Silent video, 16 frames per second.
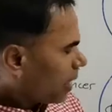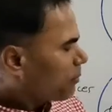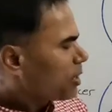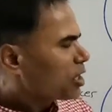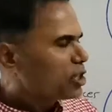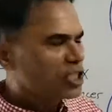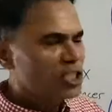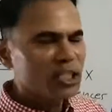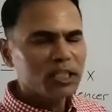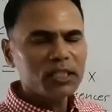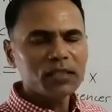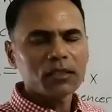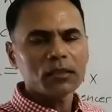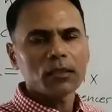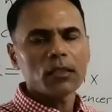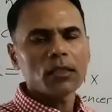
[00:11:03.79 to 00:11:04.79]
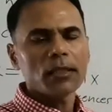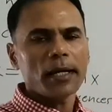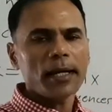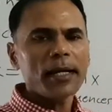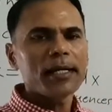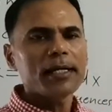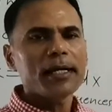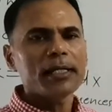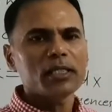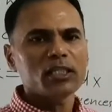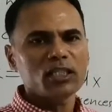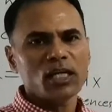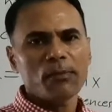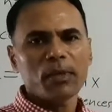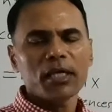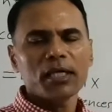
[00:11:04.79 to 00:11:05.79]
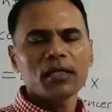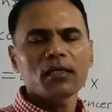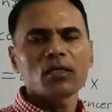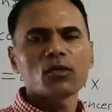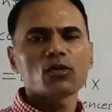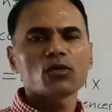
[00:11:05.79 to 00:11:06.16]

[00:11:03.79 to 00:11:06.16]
emerging area is coming.